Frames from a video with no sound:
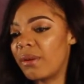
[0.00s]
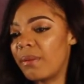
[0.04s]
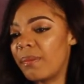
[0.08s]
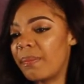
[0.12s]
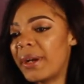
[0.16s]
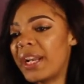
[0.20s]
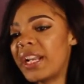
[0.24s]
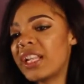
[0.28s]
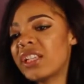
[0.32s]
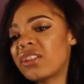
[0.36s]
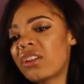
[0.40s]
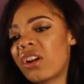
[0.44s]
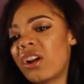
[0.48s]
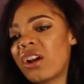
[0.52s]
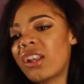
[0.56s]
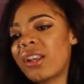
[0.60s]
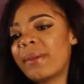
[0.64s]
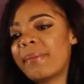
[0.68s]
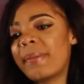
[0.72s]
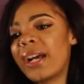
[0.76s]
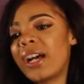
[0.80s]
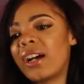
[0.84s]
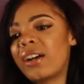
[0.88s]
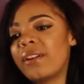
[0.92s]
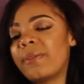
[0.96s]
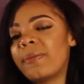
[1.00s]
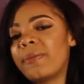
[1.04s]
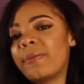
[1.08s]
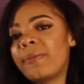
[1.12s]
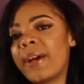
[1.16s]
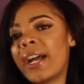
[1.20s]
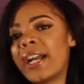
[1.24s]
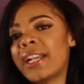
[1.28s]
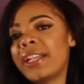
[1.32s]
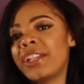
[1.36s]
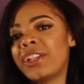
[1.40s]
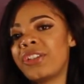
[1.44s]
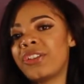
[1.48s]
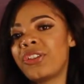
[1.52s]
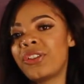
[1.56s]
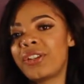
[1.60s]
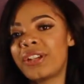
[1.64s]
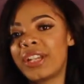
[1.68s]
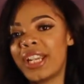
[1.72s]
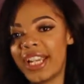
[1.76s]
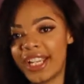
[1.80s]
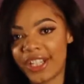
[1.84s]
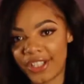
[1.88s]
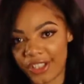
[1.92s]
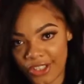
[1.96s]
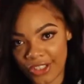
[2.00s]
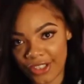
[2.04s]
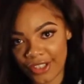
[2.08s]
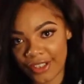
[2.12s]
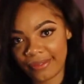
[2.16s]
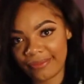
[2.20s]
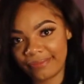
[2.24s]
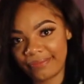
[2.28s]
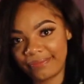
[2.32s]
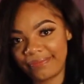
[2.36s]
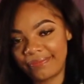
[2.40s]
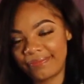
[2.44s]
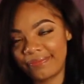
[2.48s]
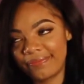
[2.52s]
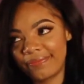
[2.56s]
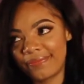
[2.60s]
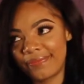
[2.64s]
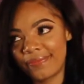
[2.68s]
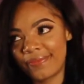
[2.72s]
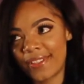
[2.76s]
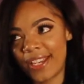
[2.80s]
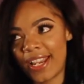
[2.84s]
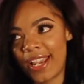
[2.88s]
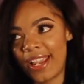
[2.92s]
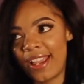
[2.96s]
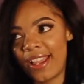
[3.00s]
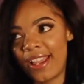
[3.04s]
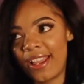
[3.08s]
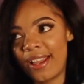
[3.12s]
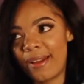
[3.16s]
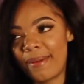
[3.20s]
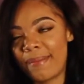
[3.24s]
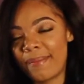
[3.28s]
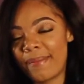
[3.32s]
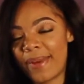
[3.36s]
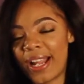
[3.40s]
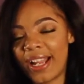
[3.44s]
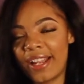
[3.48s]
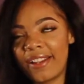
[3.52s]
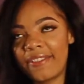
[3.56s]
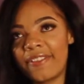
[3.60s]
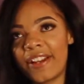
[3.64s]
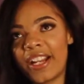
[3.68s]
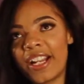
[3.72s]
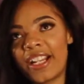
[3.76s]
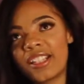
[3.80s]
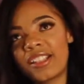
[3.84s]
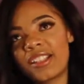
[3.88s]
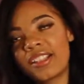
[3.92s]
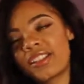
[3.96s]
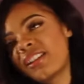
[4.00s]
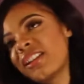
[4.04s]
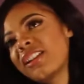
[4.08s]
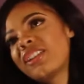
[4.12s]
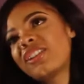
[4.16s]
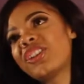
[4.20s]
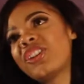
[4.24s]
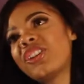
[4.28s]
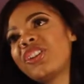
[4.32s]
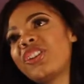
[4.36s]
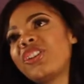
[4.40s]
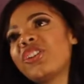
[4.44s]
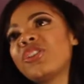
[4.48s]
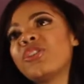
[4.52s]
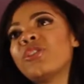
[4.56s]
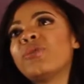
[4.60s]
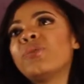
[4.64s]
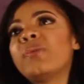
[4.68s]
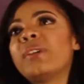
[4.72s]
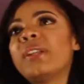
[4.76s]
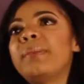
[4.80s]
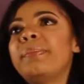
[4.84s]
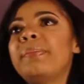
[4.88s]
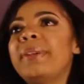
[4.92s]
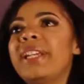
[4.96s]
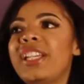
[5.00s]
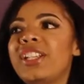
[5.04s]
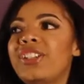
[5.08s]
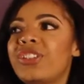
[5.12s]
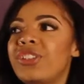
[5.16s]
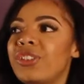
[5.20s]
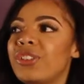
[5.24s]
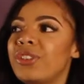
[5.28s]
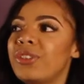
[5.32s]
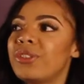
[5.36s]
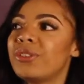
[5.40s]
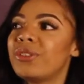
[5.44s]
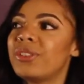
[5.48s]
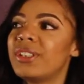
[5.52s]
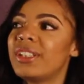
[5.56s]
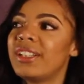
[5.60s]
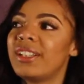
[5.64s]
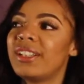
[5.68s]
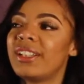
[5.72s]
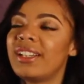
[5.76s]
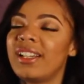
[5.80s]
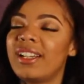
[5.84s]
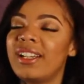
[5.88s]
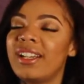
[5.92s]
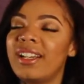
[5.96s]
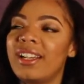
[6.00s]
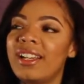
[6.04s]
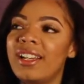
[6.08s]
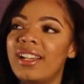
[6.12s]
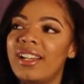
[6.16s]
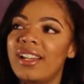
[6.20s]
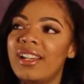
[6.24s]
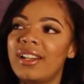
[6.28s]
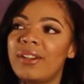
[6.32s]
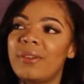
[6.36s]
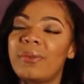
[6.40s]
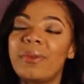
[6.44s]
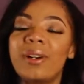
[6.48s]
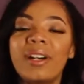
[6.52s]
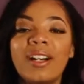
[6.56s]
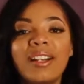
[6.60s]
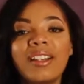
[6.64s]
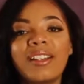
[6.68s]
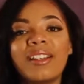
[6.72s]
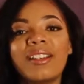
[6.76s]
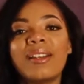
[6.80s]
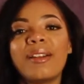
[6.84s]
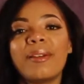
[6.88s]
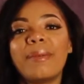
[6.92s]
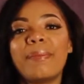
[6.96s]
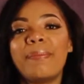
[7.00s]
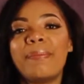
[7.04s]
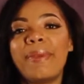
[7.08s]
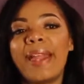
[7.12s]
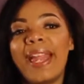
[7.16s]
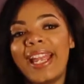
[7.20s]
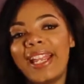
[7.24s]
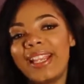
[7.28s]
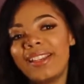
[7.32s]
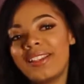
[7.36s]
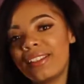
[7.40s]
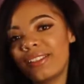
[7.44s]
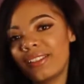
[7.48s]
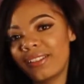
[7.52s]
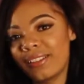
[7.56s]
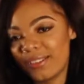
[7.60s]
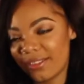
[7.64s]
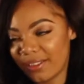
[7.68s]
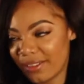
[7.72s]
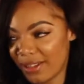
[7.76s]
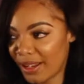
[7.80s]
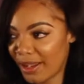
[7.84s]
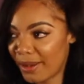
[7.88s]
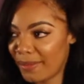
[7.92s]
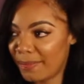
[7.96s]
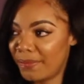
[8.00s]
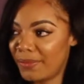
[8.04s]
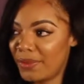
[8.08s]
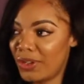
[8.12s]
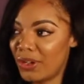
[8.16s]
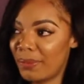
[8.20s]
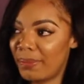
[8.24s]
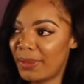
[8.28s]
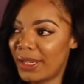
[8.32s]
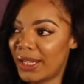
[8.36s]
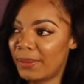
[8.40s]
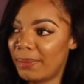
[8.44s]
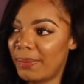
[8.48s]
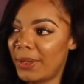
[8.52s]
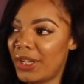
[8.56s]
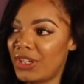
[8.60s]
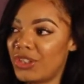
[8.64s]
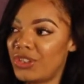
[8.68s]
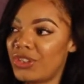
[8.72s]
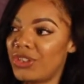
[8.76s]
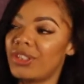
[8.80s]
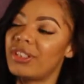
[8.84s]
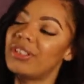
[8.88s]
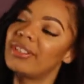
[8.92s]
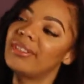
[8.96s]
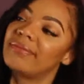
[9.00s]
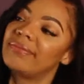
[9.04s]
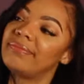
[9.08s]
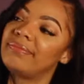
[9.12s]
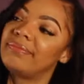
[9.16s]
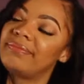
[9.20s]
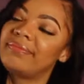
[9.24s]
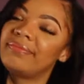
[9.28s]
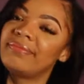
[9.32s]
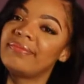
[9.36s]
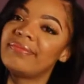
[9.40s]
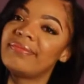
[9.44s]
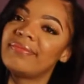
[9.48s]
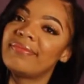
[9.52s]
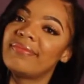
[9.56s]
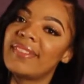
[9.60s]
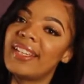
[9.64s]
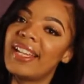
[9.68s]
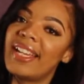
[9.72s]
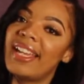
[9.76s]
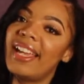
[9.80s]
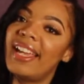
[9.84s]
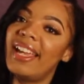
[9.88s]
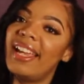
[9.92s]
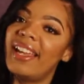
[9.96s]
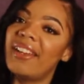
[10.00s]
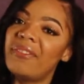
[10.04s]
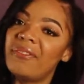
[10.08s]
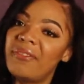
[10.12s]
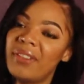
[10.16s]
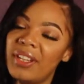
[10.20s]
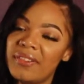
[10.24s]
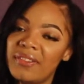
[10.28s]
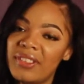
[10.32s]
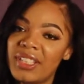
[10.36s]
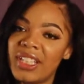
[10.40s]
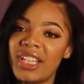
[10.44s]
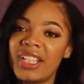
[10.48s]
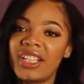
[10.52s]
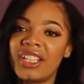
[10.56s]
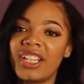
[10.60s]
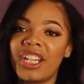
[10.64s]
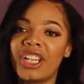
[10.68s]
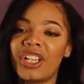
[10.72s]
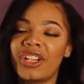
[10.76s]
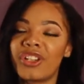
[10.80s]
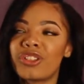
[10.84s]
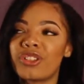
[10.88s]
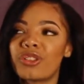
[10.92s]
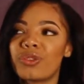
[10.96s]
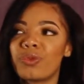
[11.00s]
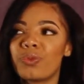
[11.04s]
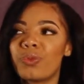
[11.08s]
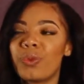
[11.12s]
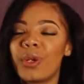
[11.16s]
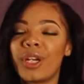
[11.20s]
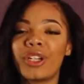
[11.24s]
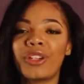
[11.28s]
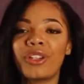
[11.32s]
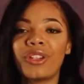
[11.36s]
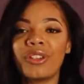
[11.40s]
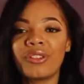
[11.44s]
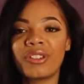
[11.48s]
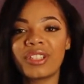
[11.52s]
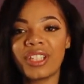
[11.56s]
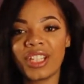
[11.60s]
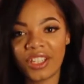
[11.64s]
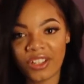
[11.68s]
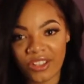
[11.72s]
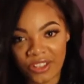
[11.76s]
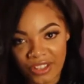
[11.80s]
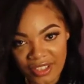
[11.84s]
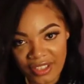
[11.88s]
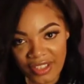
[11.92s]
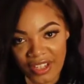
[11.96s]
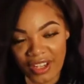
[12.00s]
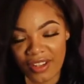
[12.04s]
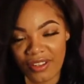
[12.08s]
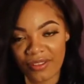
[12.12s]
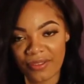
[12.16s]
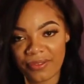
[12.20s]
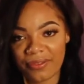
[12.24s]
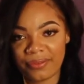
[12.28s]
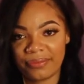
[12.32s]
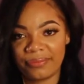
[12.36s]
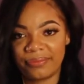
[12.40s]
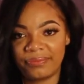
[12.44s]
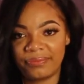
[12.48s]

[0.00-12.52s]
But it's all about finding your niche. My advice to you would be to, 1, paint your big picture. In 15 years, where do you see yourself?